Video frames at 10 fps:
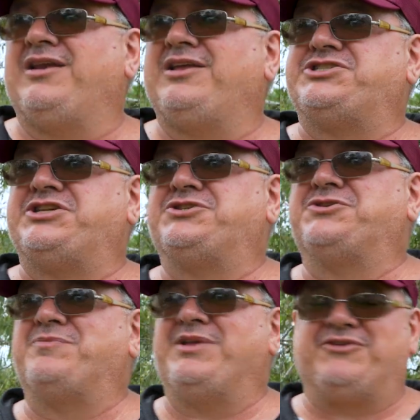literally
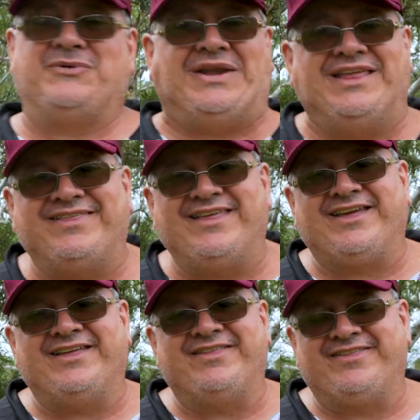took me 20
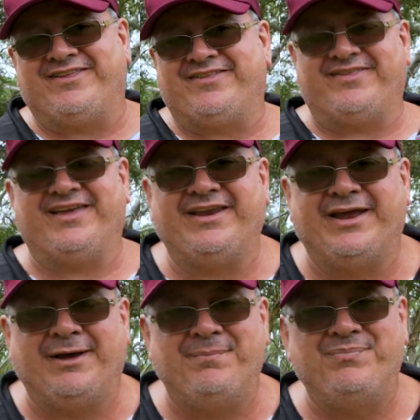seconds to set
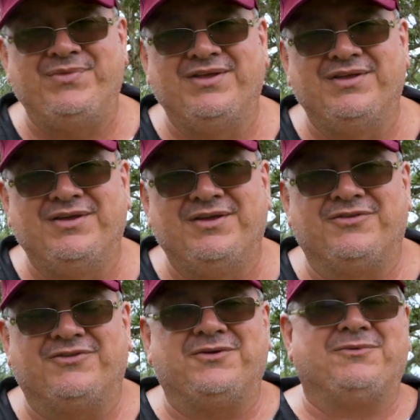up,
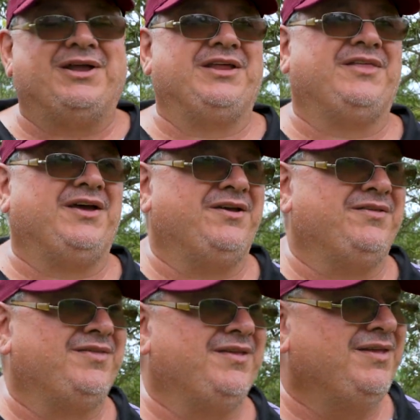to one of
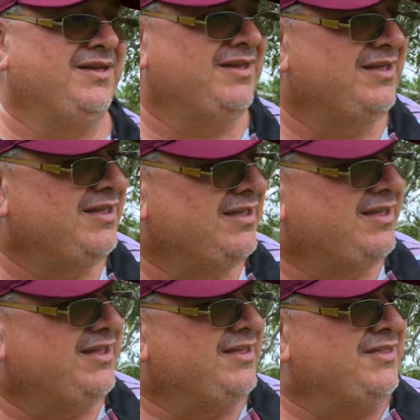those.
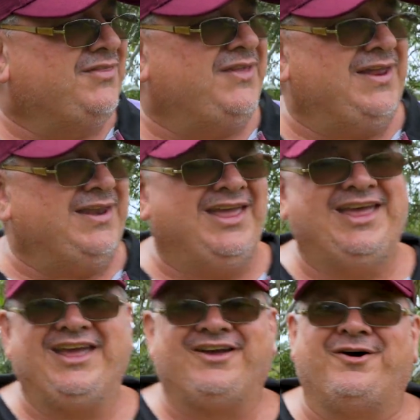Then
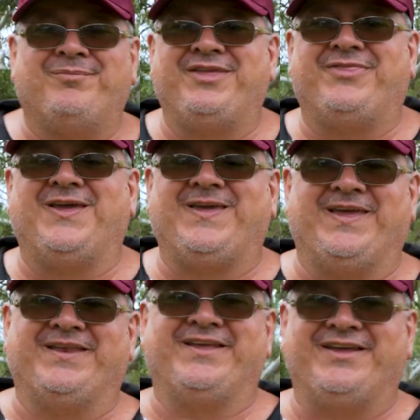it got me
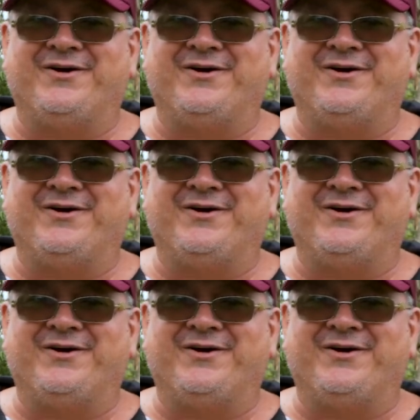thinking.